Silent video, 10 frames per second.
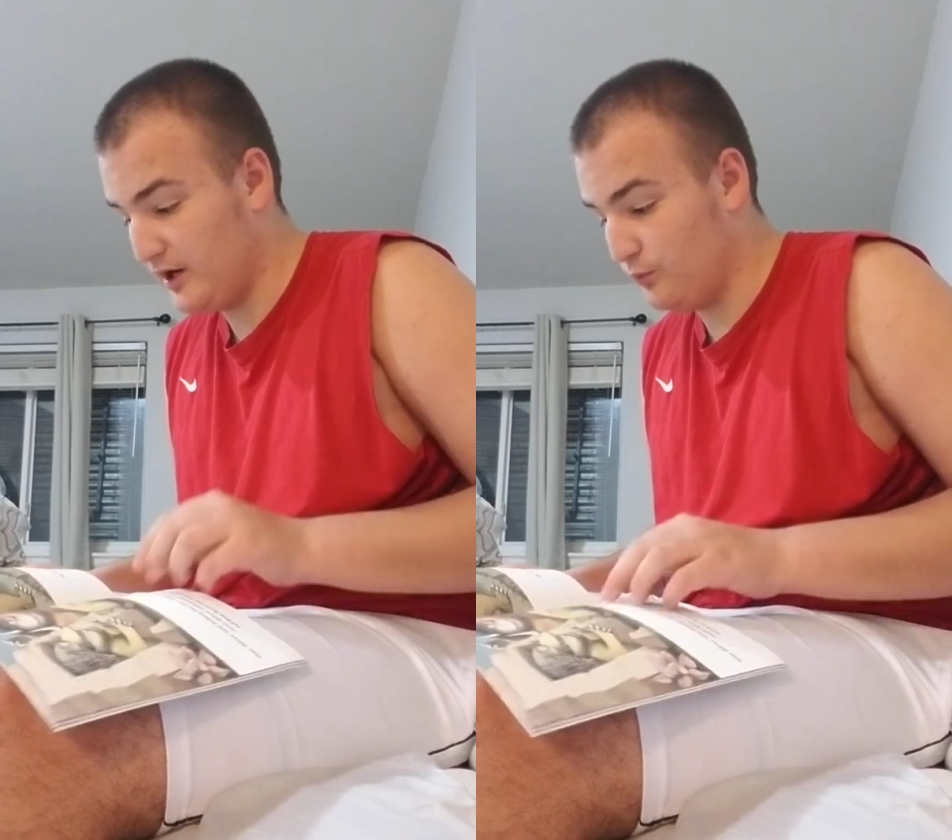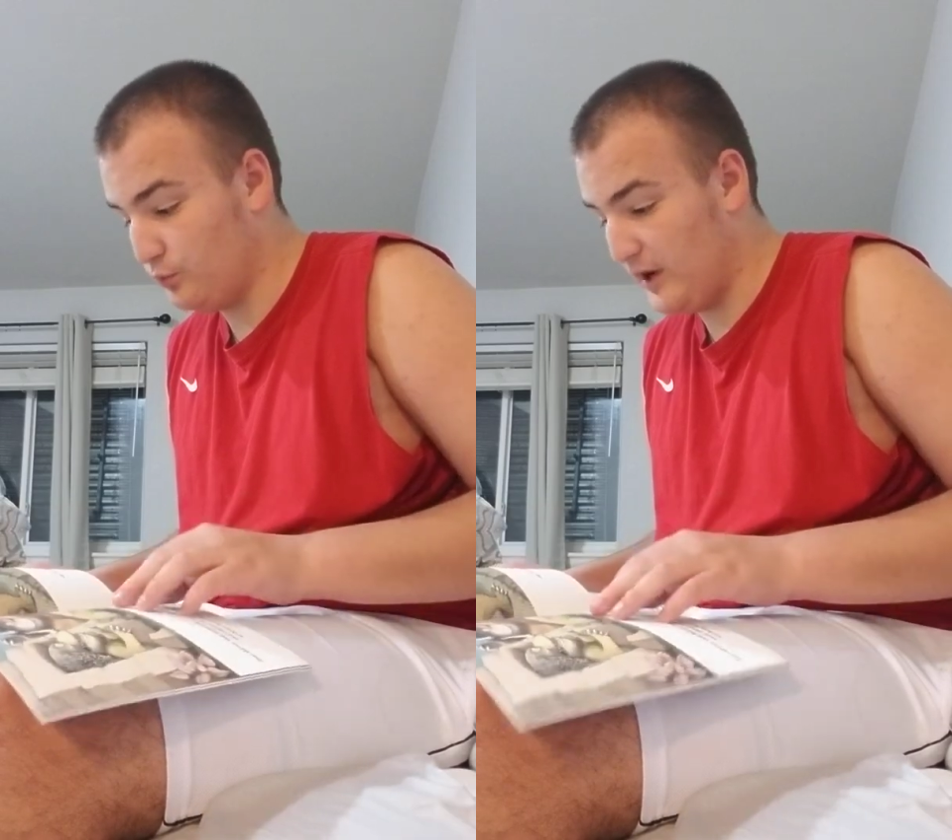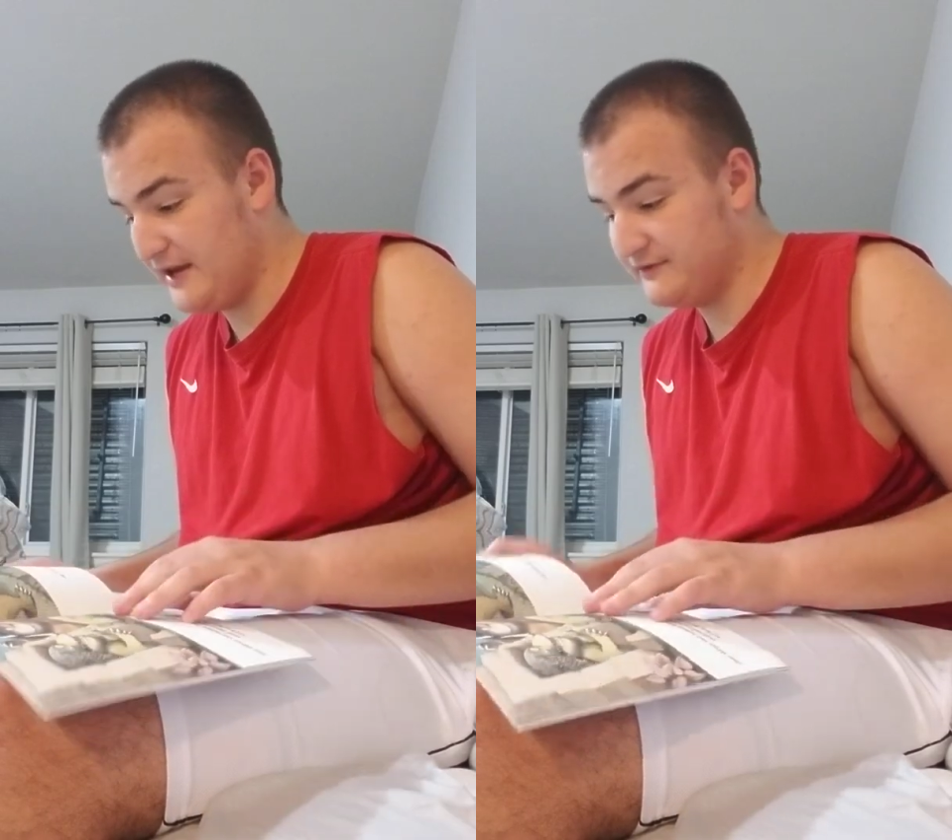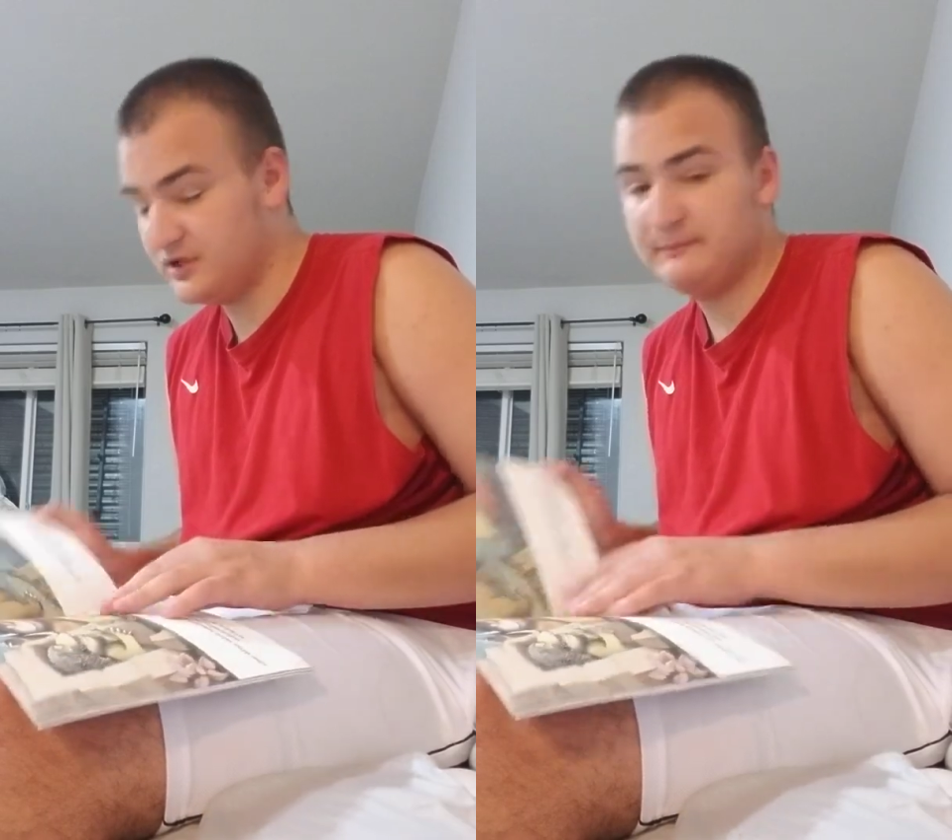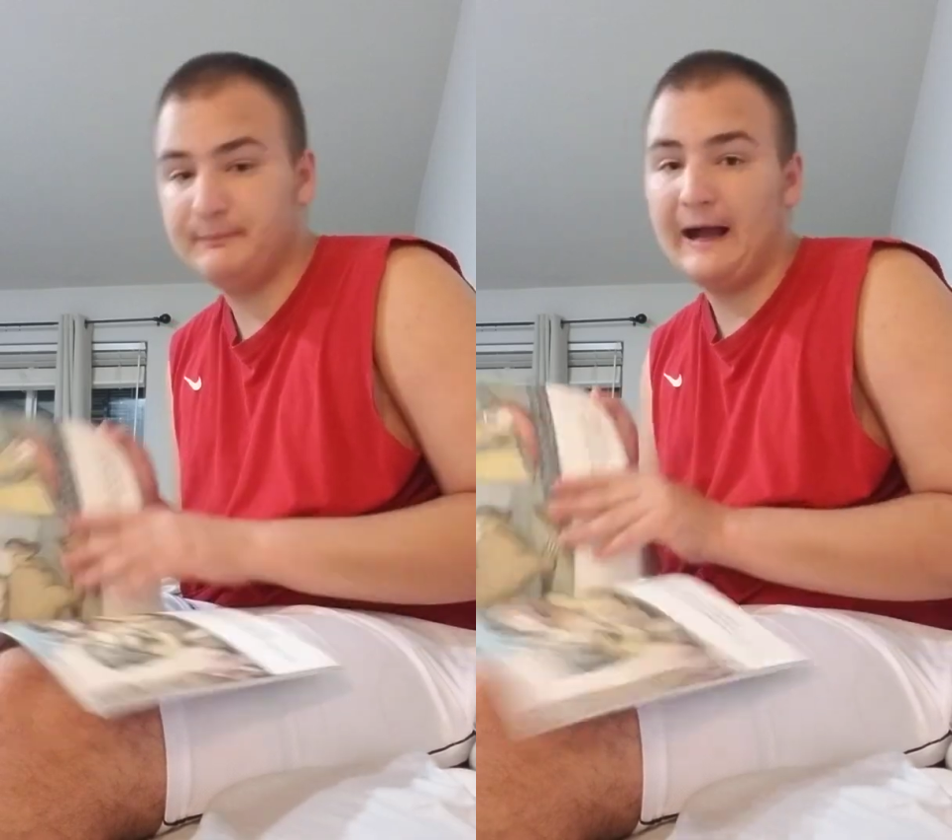and waved
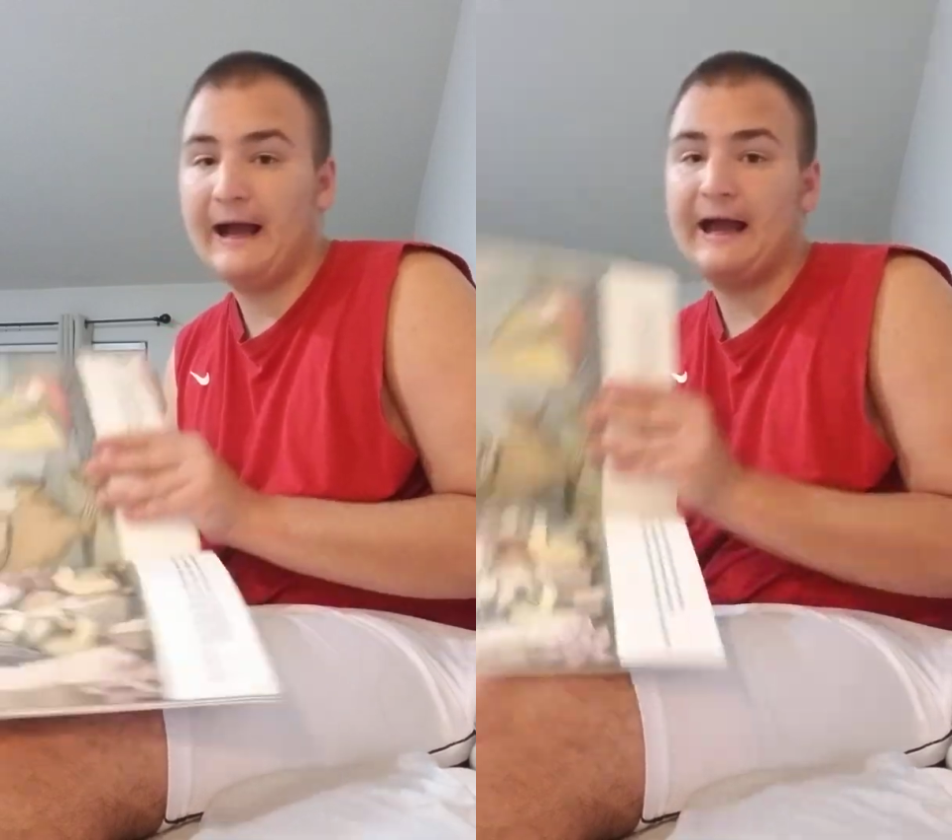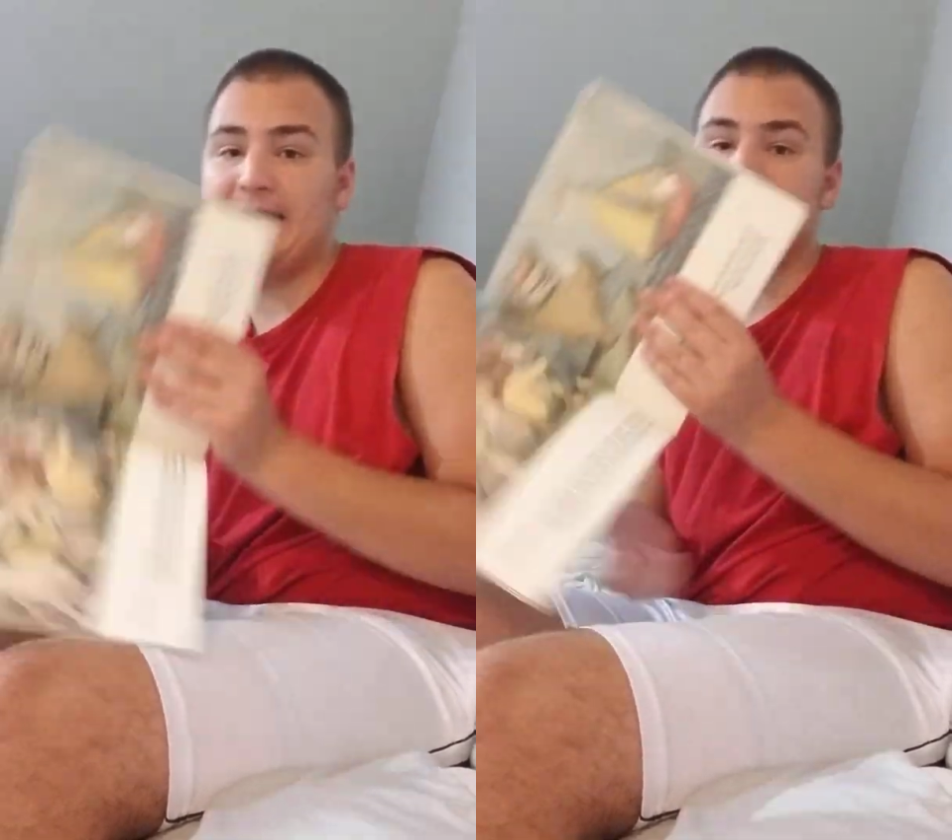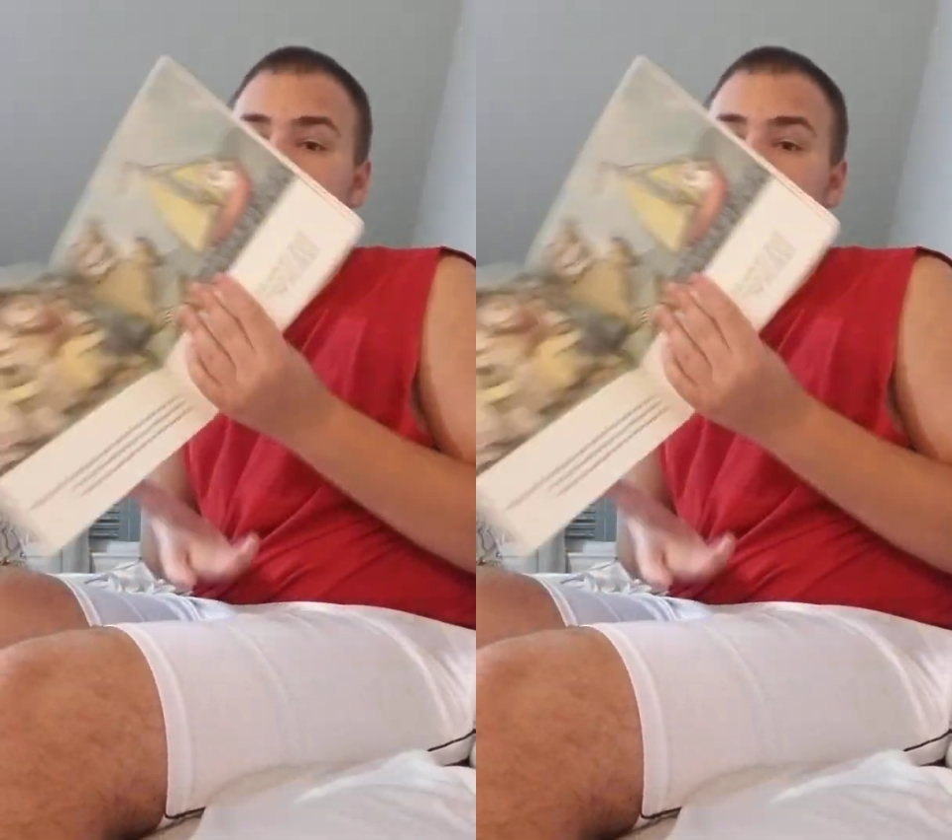goodbye.